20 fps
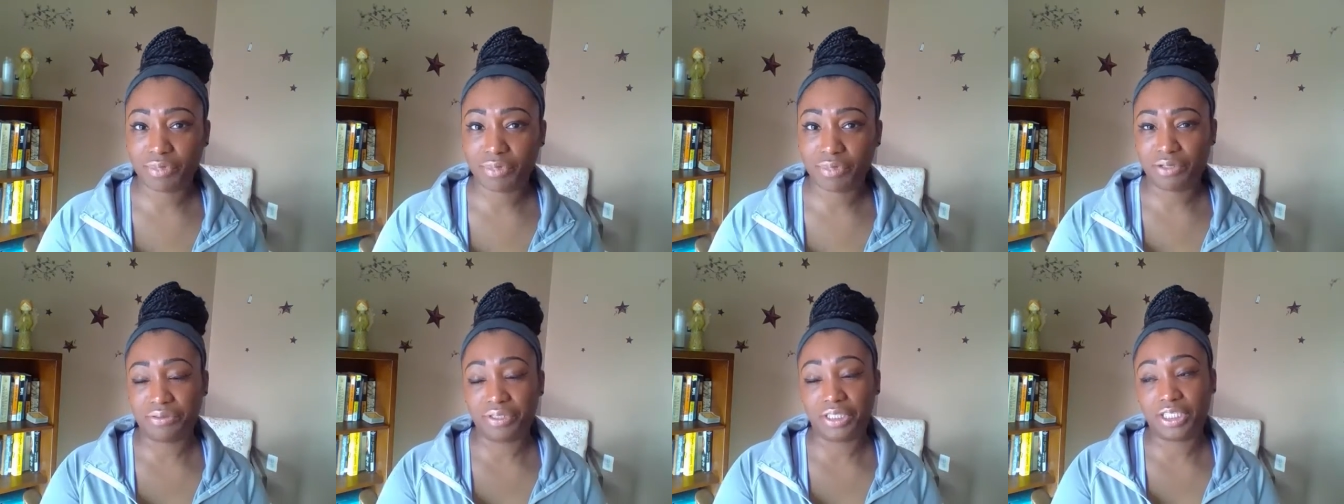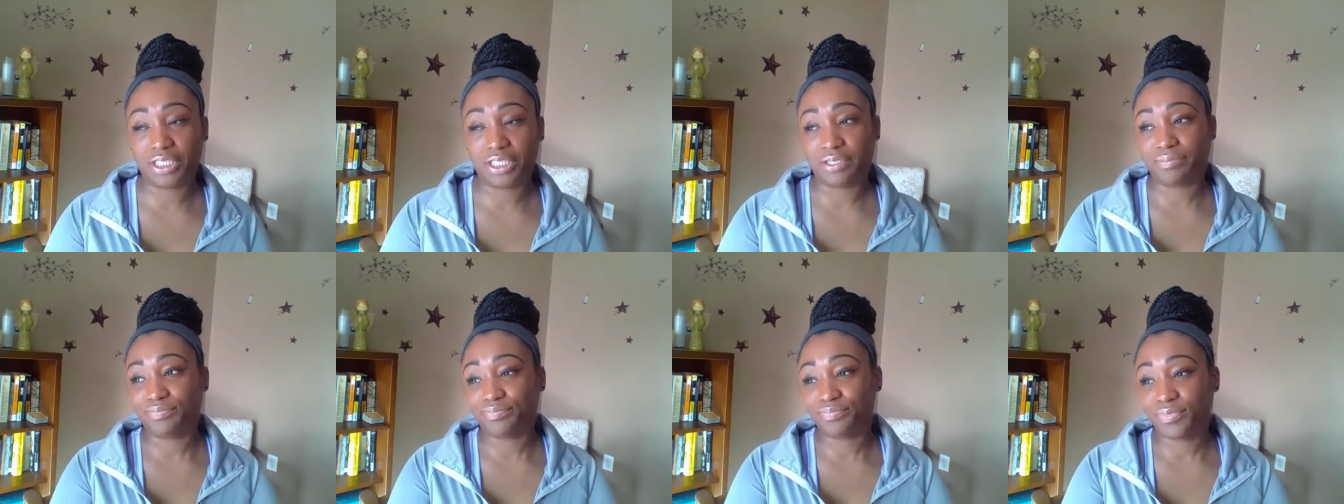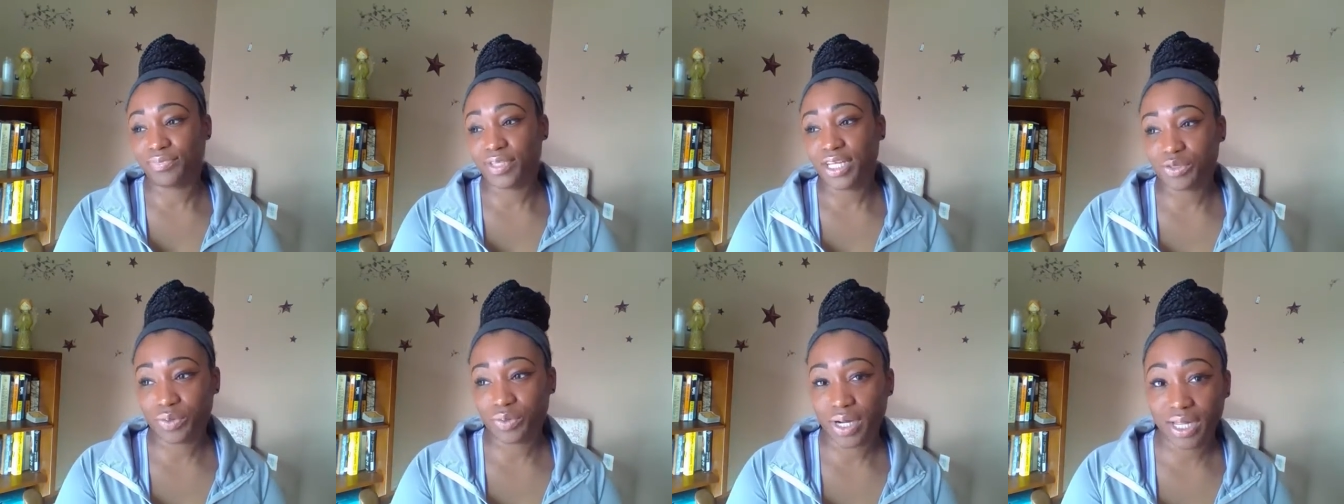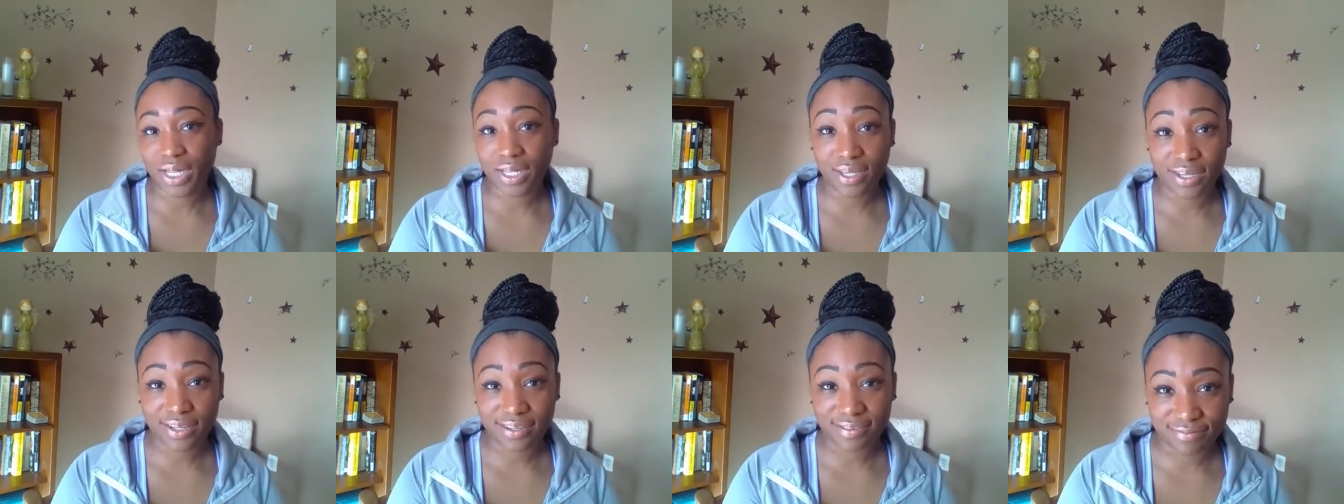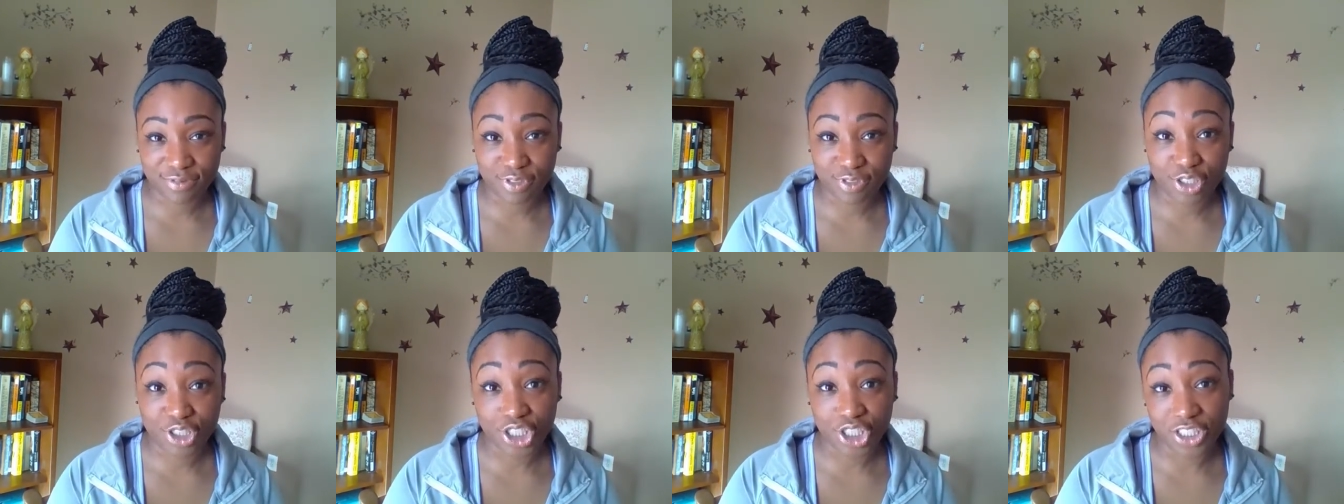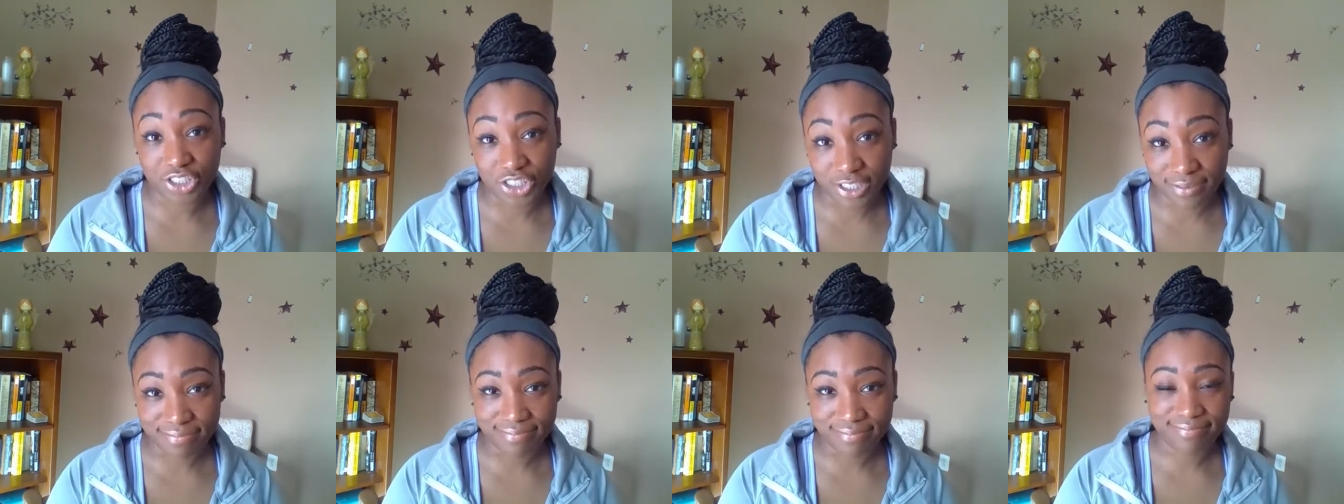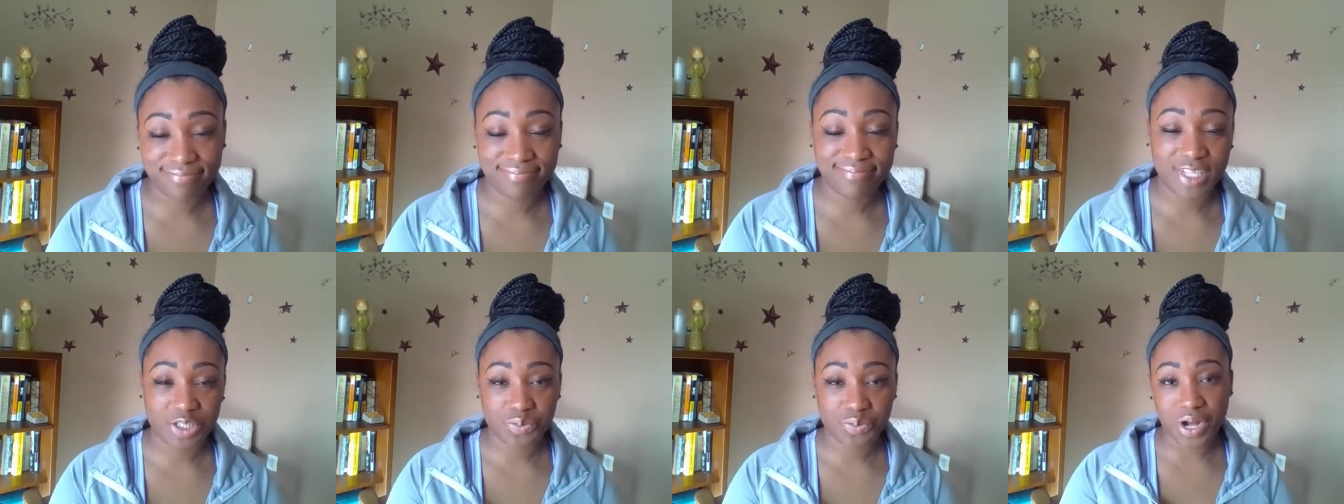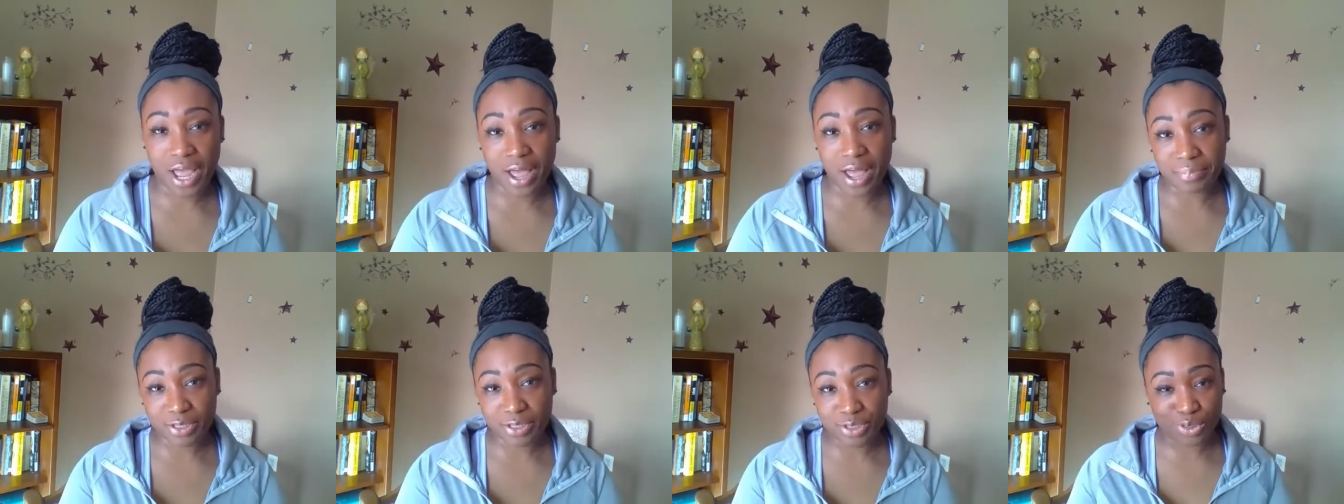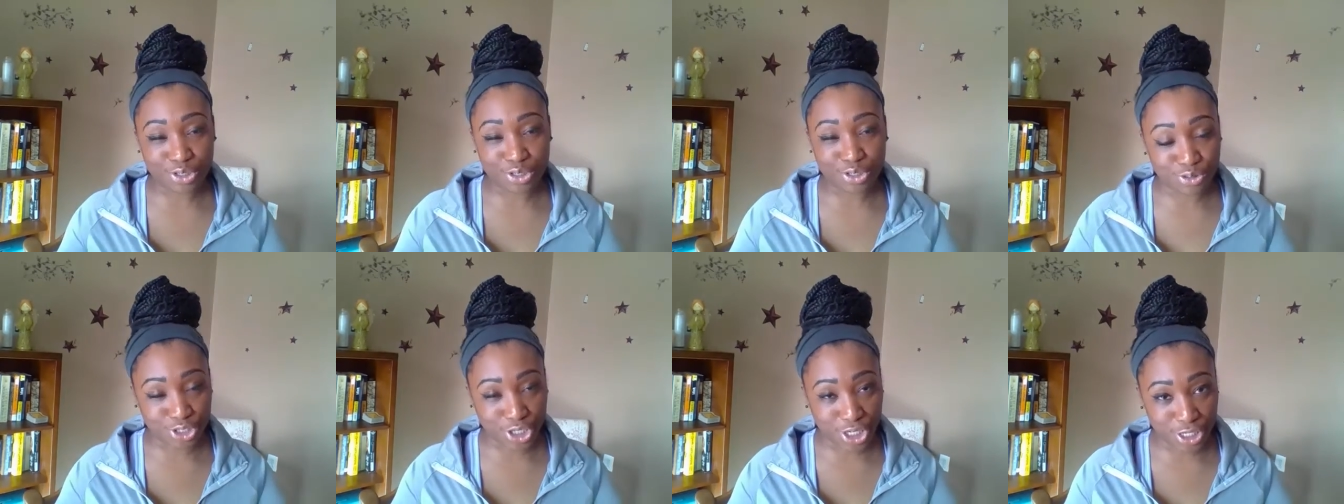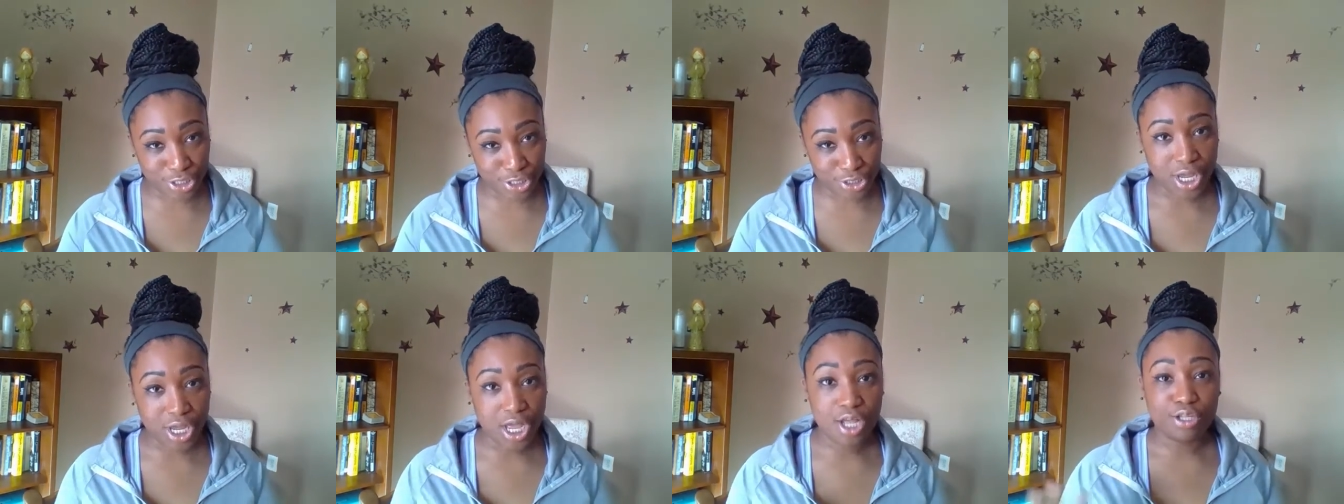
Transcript: Oh yeah, that's what I get for judging. That's what happens when you judge.